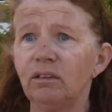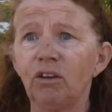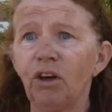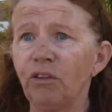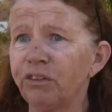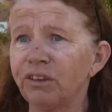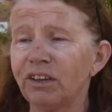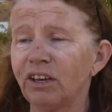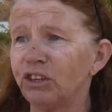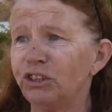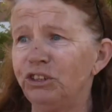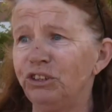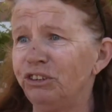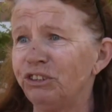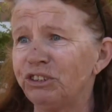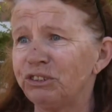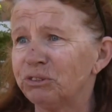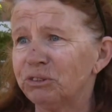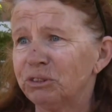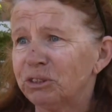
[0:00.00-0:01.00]
Nothing
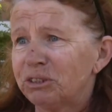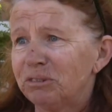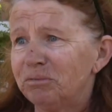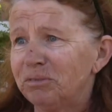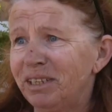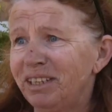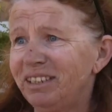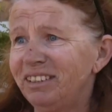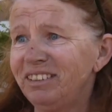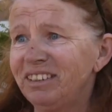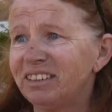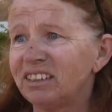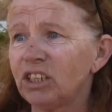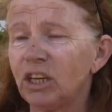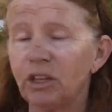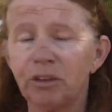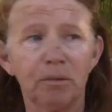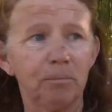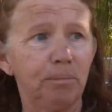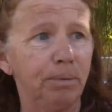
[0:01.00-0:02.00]
unusual to me. It's
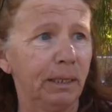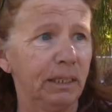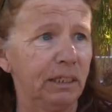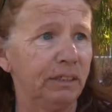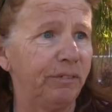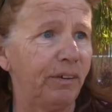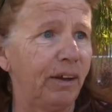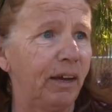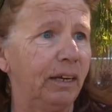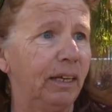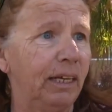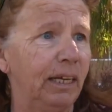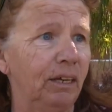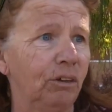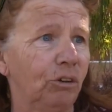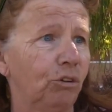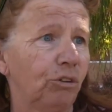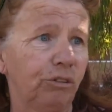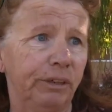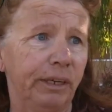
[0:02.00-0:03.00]
either a police van
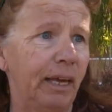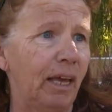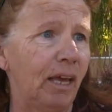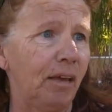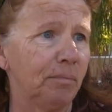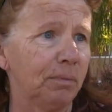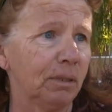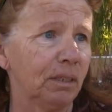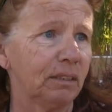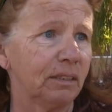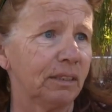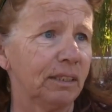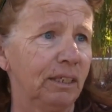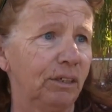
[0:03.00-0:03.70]
here or an ambulance